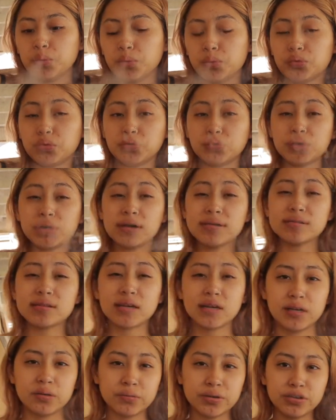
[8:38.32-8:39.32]
Don't you guys
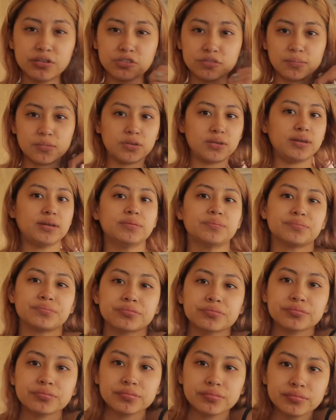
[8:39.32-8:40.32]
hate when you're smoking
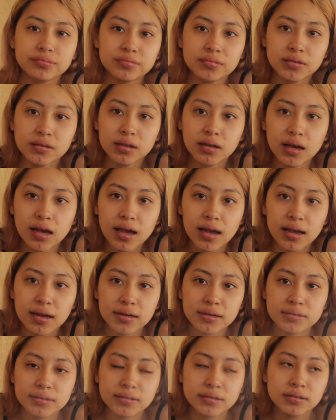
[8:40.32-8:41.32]

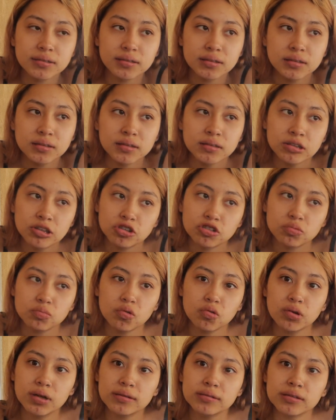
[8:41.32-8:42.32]
and
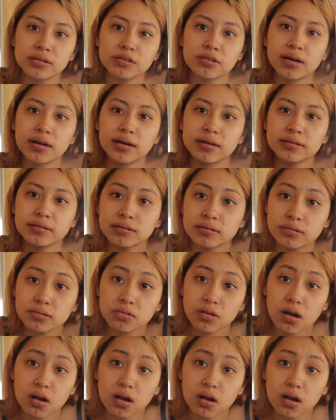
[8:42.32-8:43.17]
smoke gets in your eyes?